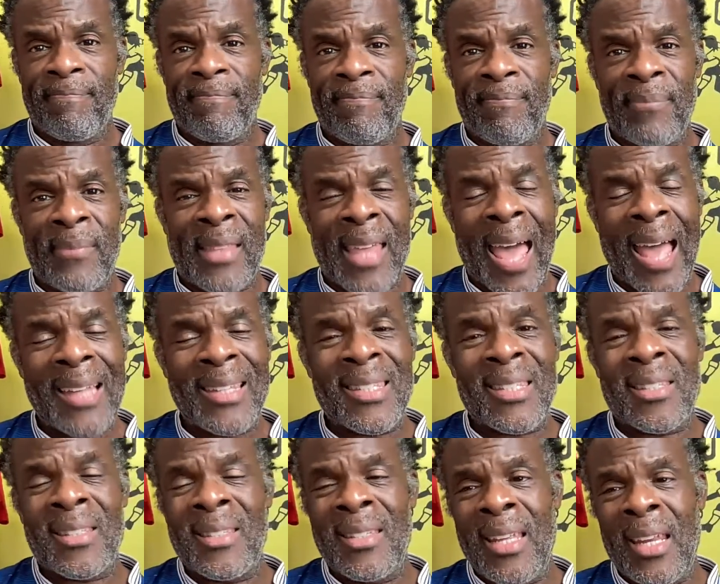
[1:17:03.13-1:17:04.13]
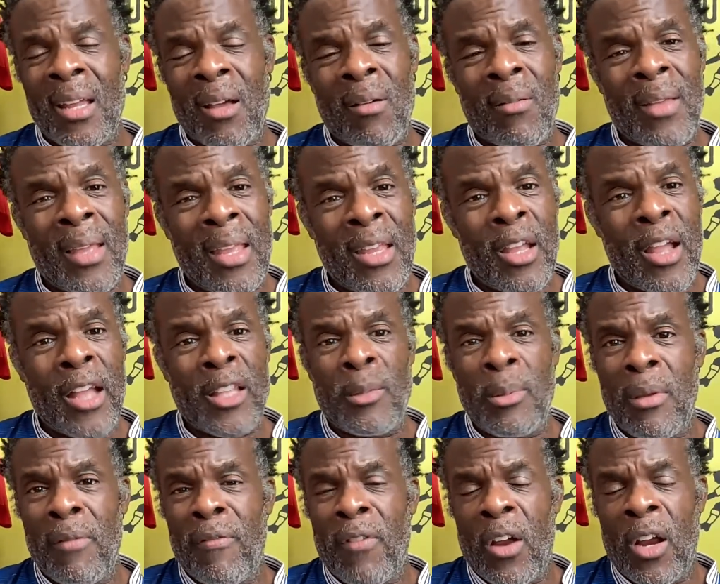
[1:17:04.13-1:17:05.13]
that's you have to be
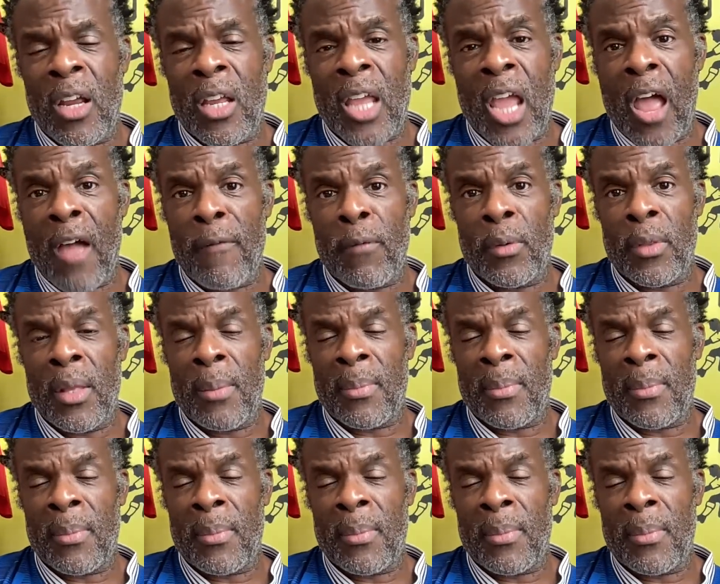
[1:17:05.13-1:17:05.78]
very careful with them